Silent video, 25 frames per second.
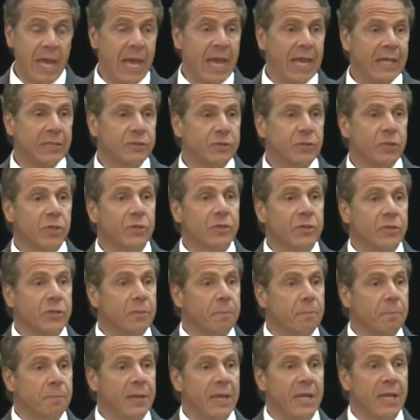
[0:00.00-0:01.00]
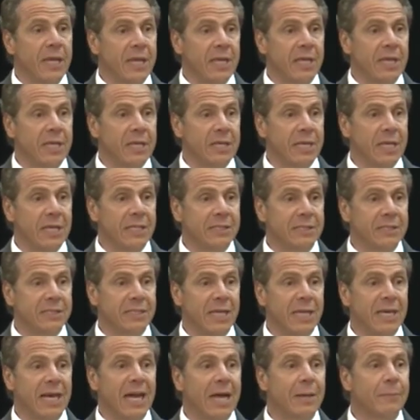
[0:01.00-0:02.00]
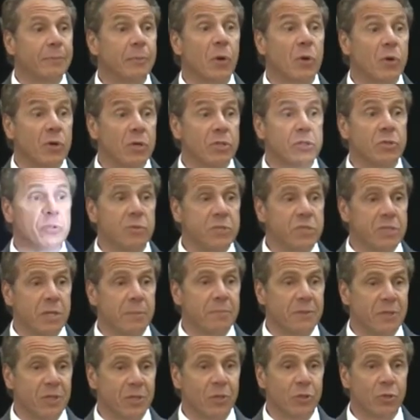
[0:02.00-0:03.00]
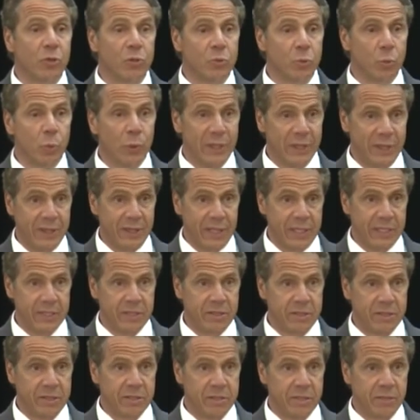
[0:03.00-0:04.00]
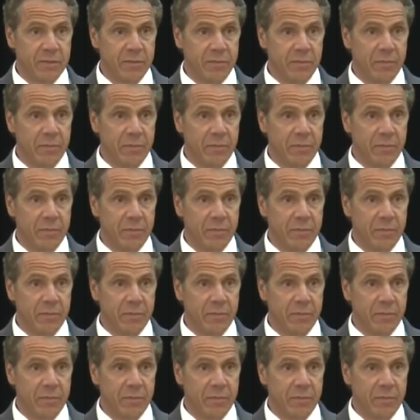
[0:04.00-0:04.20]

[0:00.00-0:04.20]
and took the pain and said, I'm going to do something good with this.